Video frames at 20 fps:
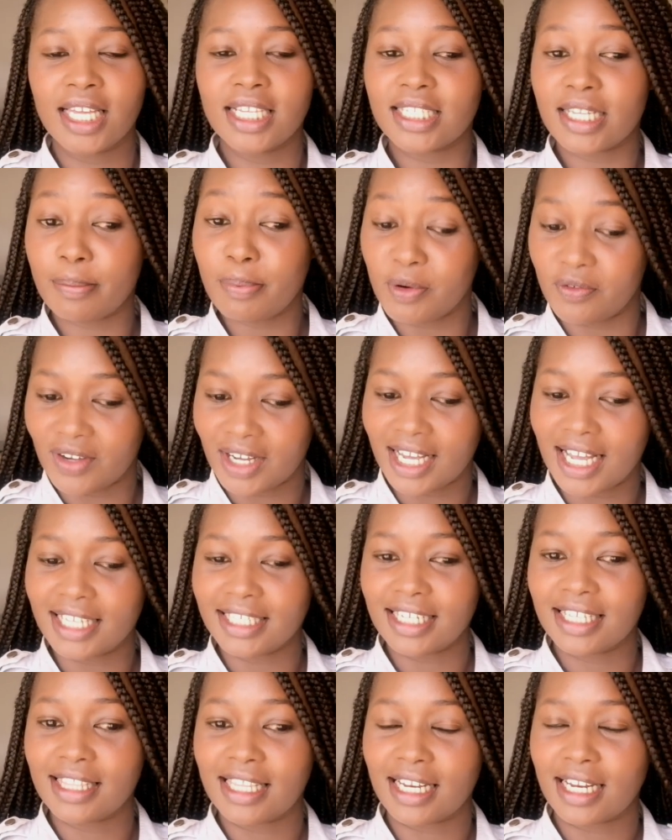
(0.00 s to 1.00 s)
type of a
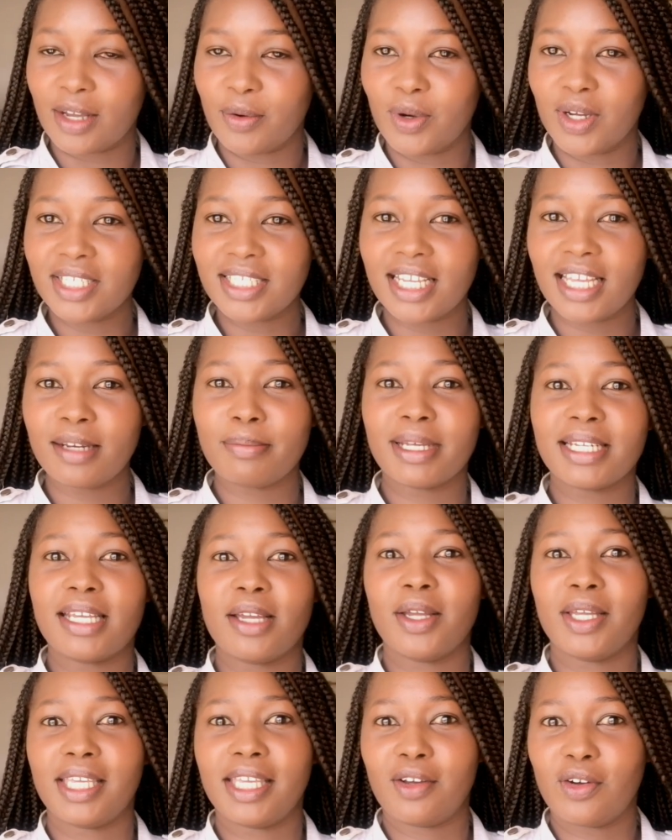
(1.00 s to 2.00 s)
curtain that i wanted but
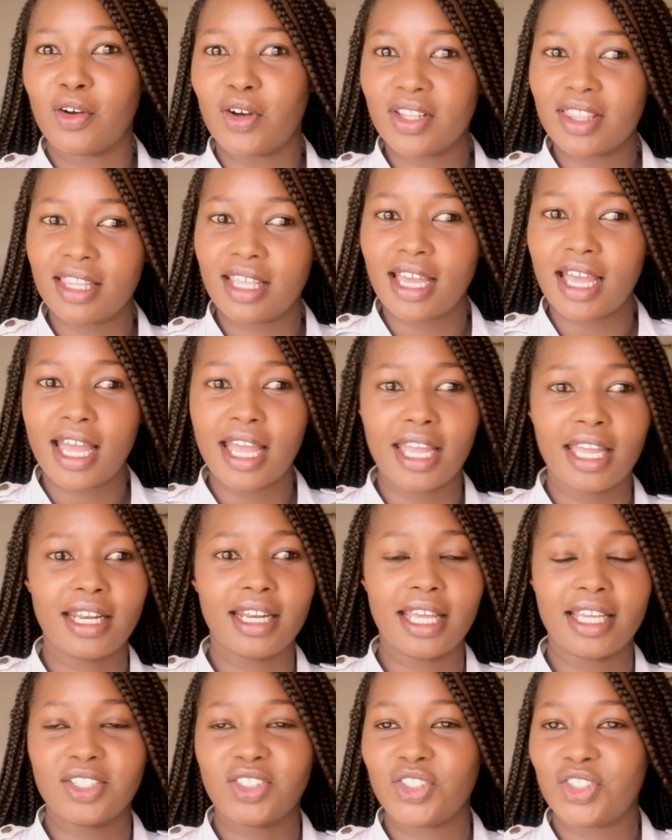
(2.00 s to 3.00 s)
i got there
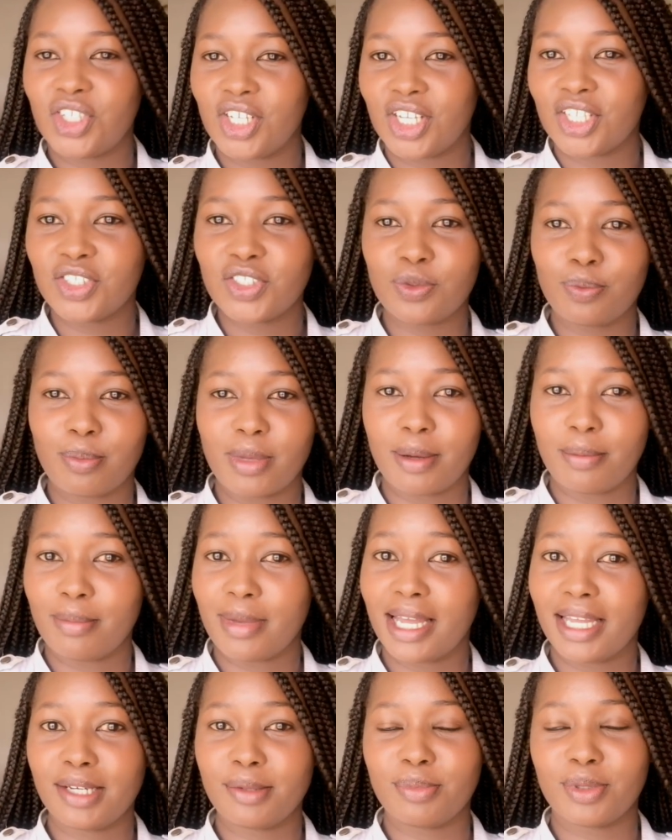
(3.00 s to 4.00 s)
and i changed my
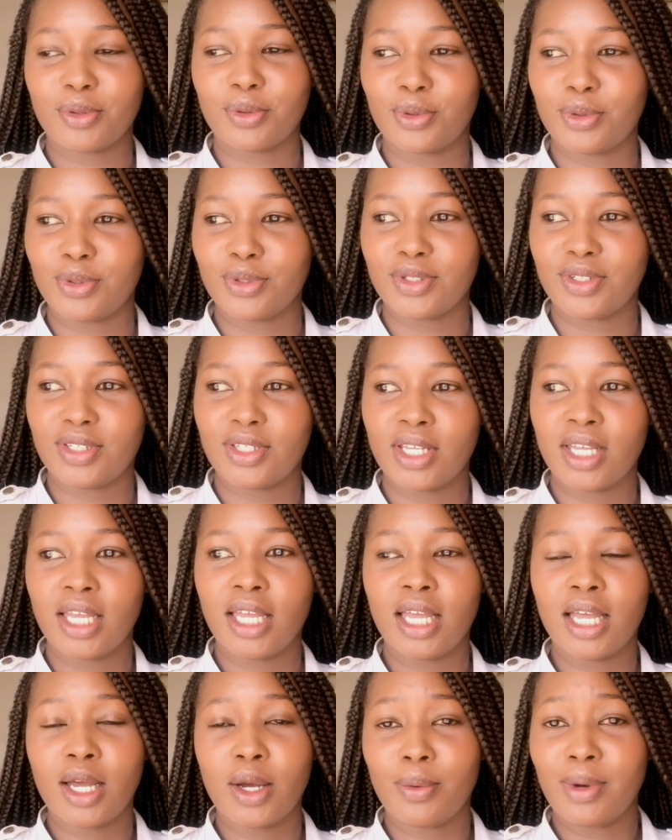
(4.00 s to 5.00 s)
mind because
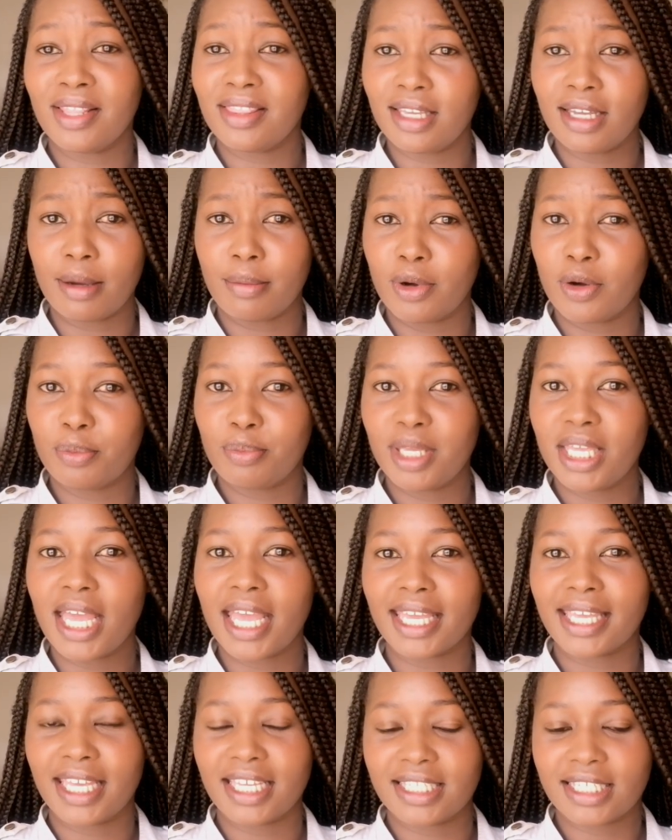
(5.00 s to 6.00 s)
one thing about me
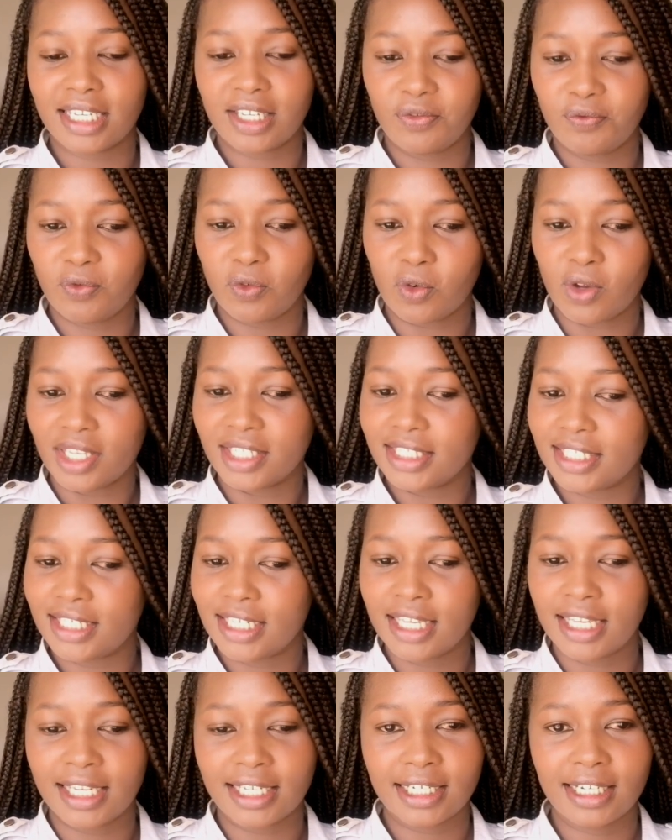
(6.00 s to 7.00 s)
i get
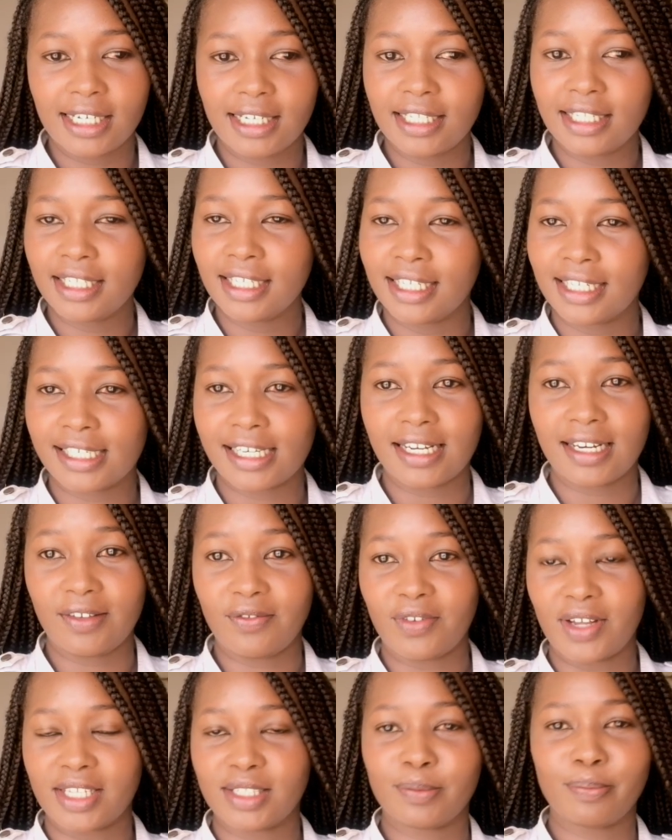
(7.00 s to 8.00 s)
influenced really really
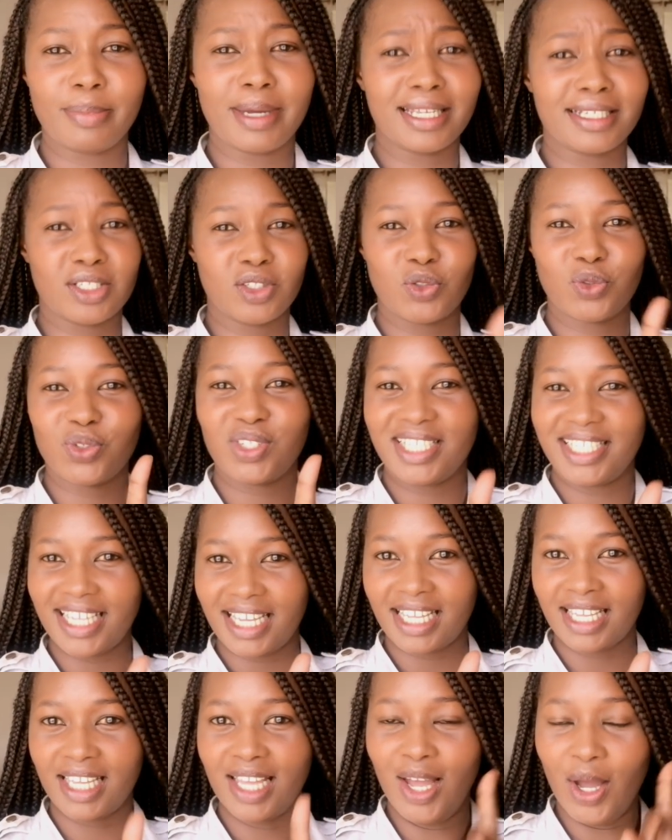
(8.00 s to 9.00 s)
fast but
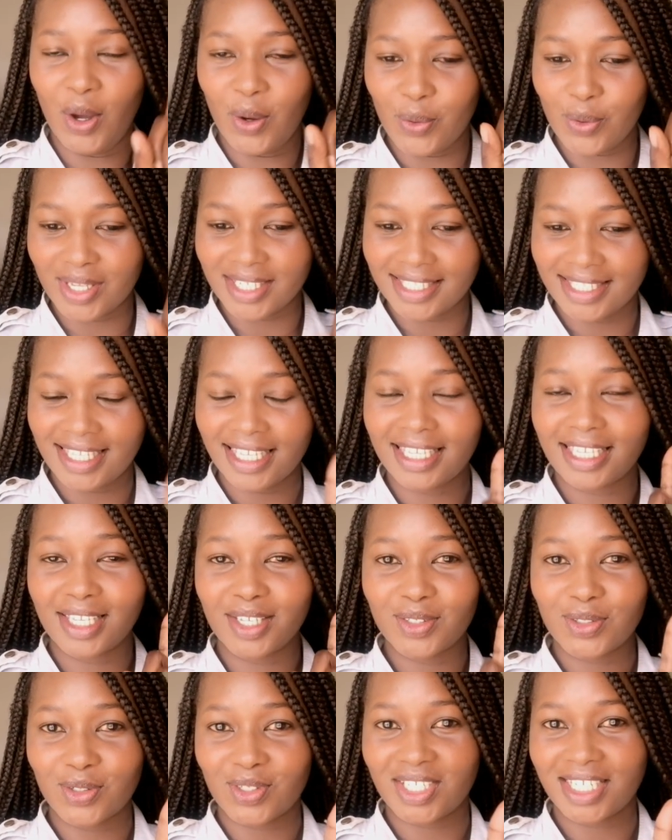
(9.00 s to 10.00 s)
today we're
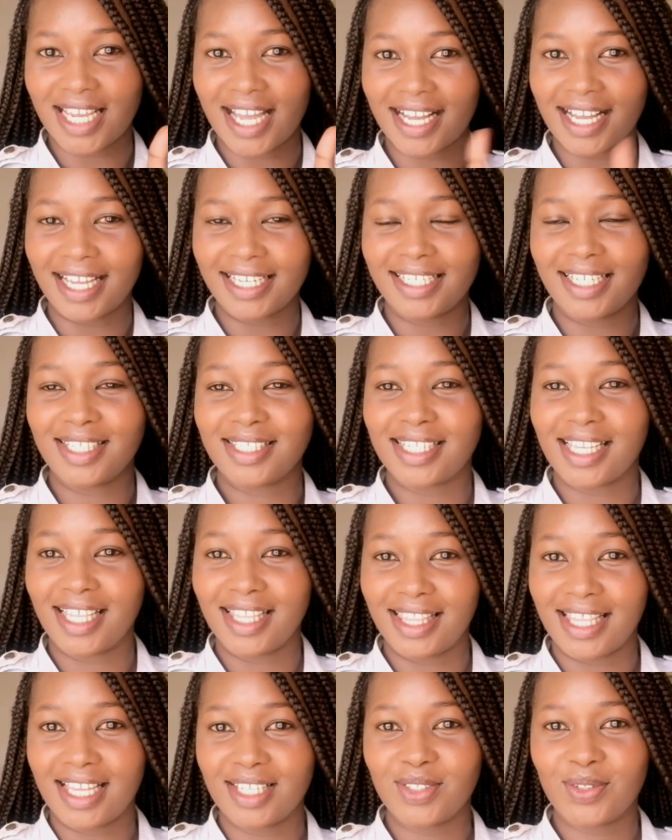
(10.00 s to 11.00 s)
sticking to sheer curtains
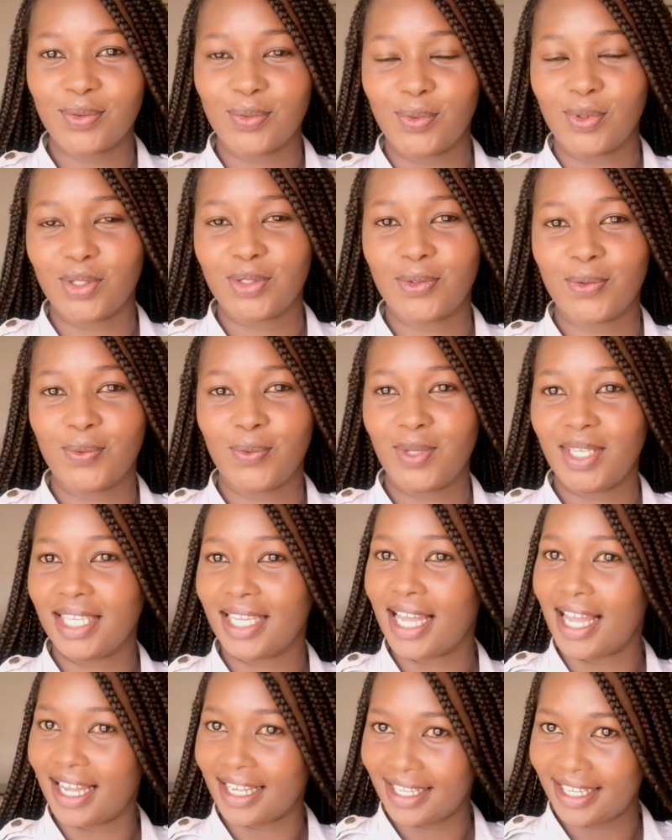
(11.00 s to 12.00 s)
and that's what we
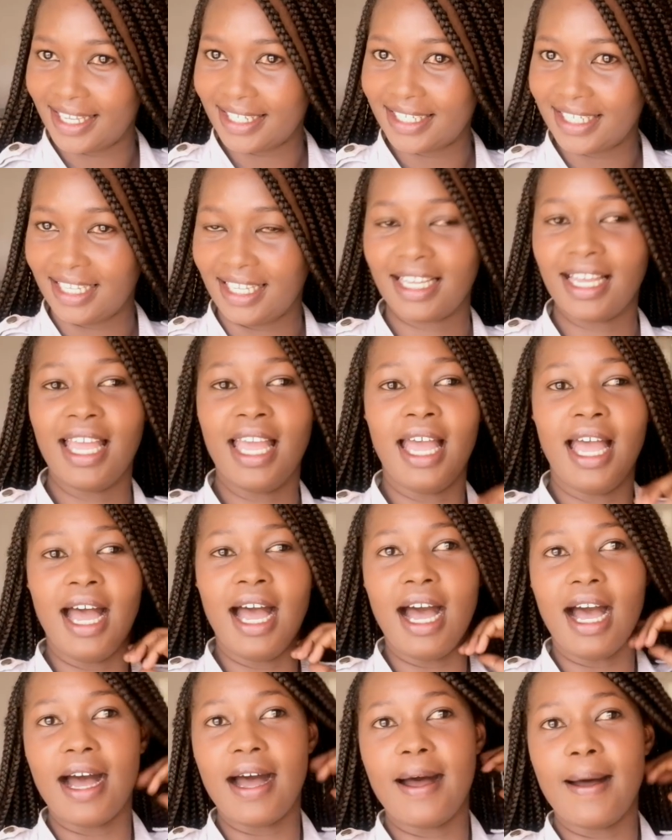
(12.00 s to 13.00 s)
are getting
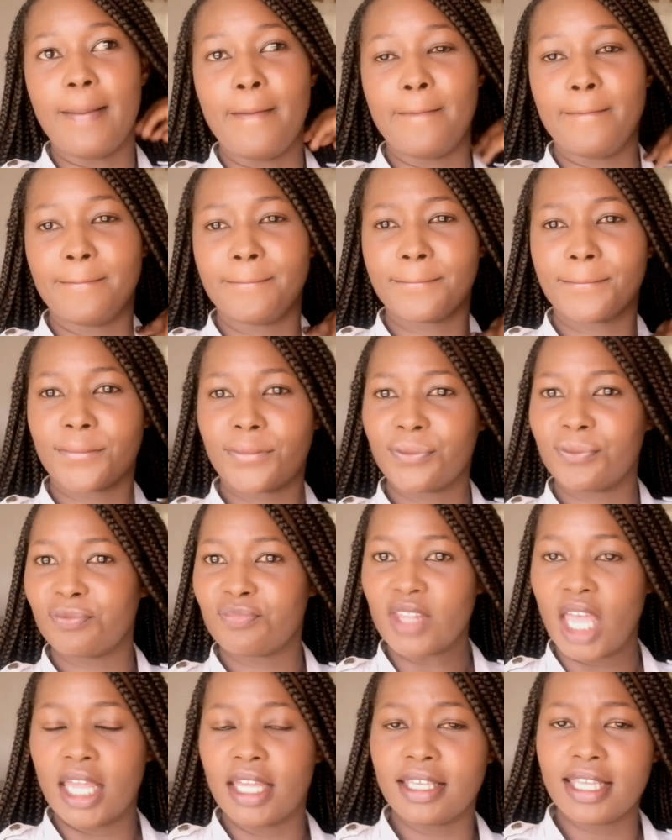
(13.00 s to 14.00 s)
um
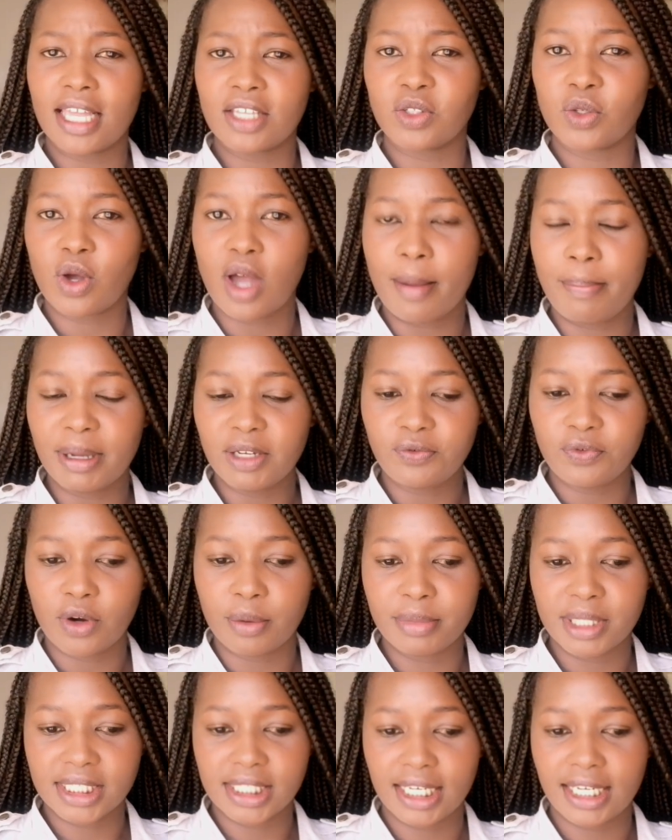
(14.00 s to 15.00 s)
yeah so apart
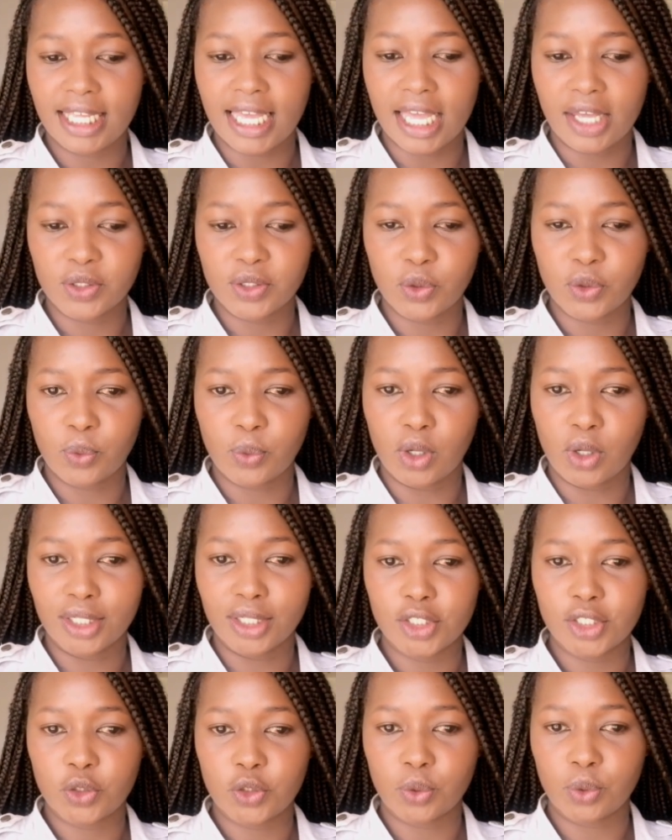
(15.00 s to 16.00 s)
from Eastleigh, i also
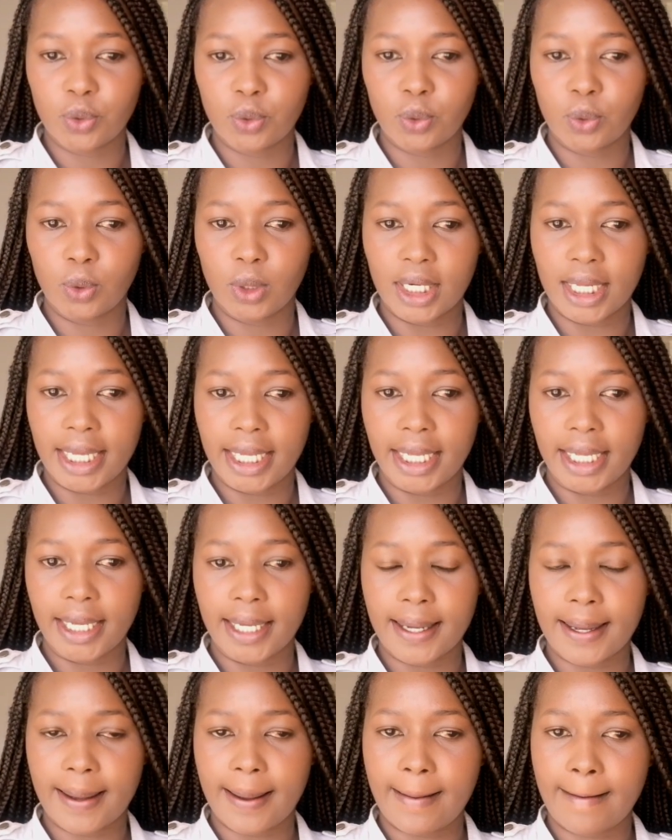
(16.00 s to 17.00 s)
want to
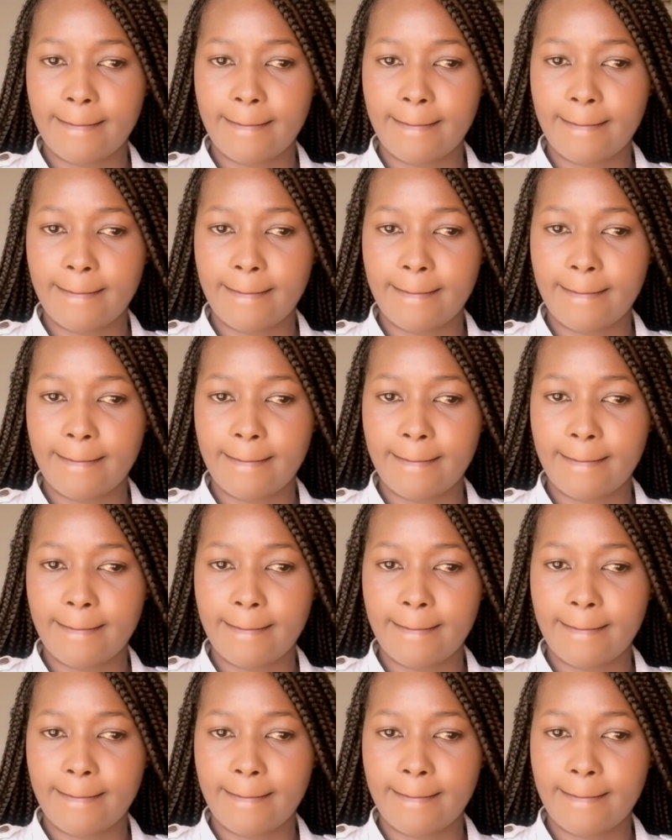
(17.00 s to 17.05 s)
like